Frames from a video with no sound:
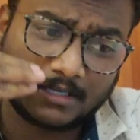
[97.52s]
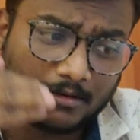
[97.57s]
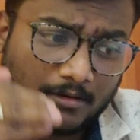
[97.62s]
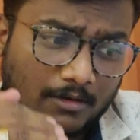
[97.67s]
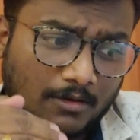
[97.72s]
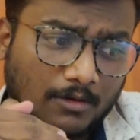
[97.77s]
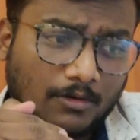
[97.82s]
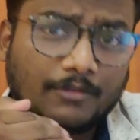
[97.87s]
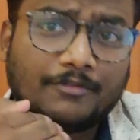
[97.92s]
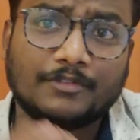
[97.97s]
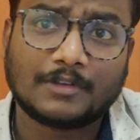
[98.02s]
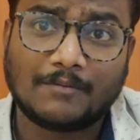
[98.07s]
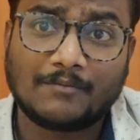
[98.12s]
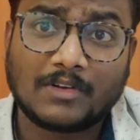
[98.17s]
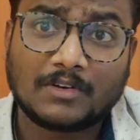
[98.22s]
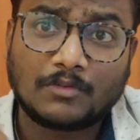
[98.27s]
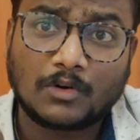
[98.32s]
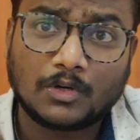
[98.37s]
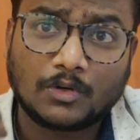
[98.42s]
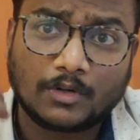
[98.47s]
uh, if
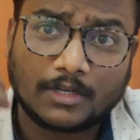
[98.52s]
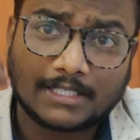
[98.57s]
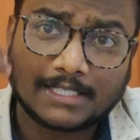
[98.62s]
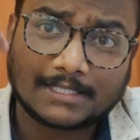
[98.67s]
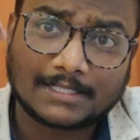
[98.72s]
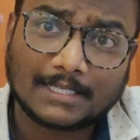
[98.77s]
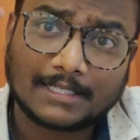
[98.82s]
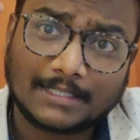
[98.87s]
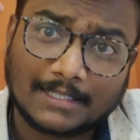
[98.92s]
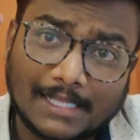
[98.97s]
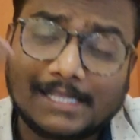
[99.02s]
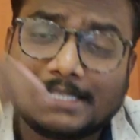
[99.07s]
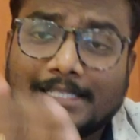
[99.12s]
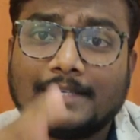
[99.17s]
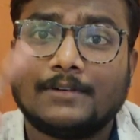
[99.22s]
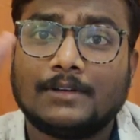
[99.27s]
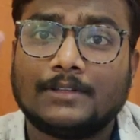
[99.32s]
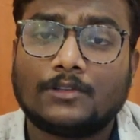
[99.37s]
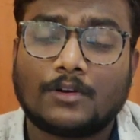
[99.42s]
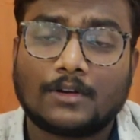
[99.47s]
someone want to register till
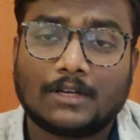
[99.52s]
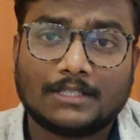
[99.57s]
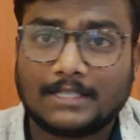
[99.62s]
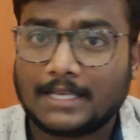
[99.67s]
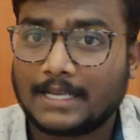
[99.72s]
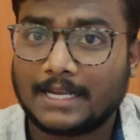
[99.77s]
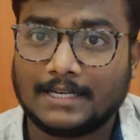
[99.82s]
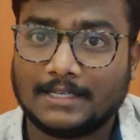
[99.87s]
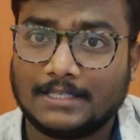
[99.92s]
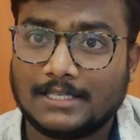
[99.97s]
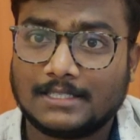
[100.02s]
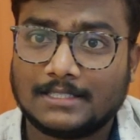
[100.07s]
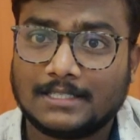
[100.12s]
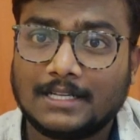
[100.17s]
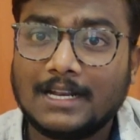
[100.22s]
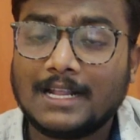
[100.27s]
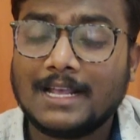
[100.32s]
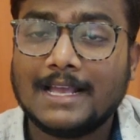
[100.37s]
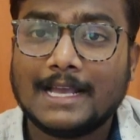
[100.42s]
7th August they can register